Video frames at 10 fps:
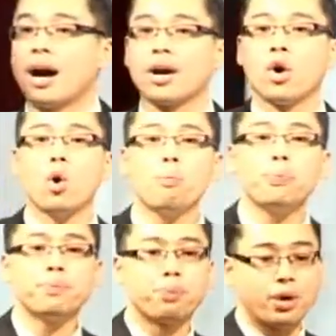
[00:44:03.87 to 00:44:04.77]
I
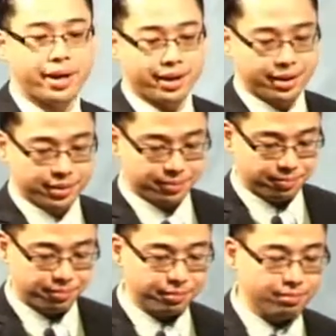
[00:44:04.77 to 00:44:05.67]
hope and pray
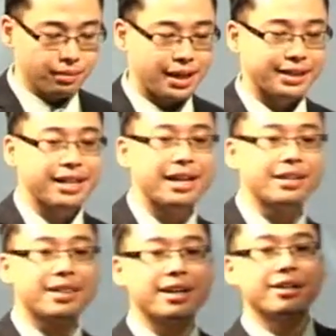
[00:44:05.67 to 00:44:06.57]
that
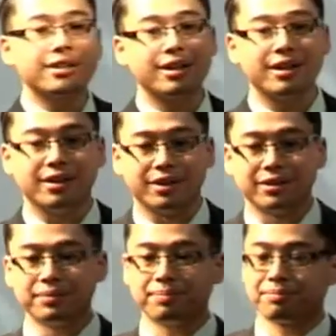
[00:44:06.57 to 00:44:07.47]
at the end of the
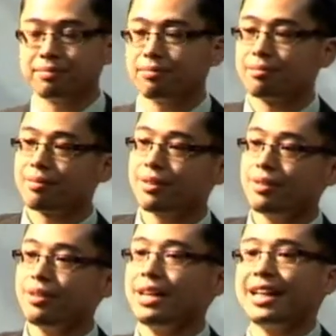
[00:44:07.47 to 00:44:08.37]
year,
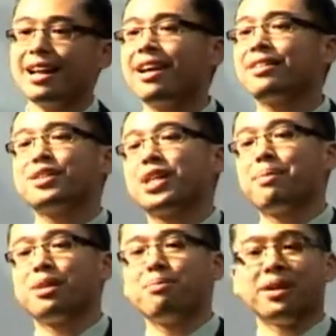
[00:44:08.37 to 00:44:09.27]
and I like this
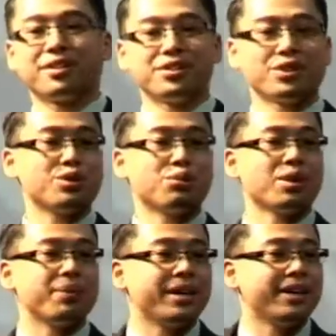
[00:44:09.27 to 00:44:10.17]
time of the month because this is
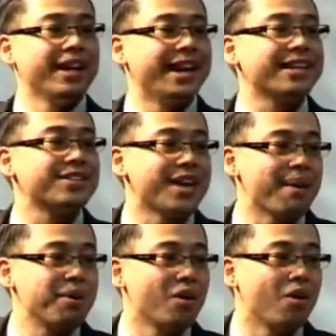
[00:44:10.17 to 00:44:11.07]
where we
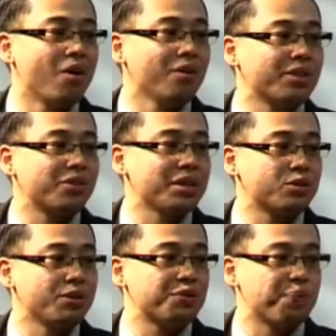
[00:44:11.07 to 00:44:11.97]
examine all the
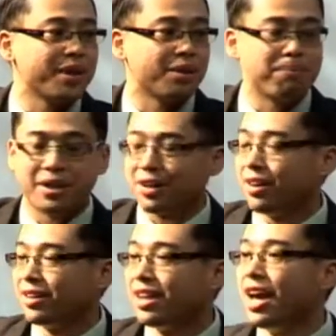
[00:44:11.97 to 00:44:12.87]
things we've spent our money
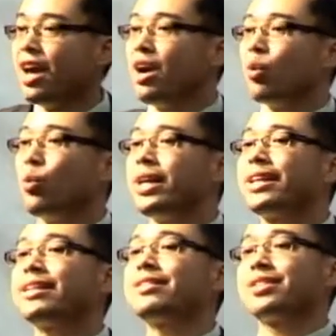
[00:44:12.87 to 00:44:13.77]
on, we
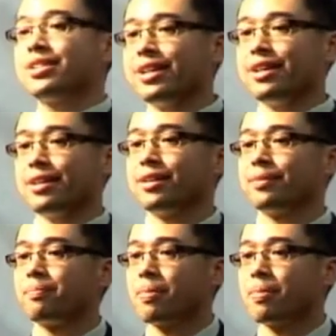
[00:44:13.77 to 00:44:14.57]
can see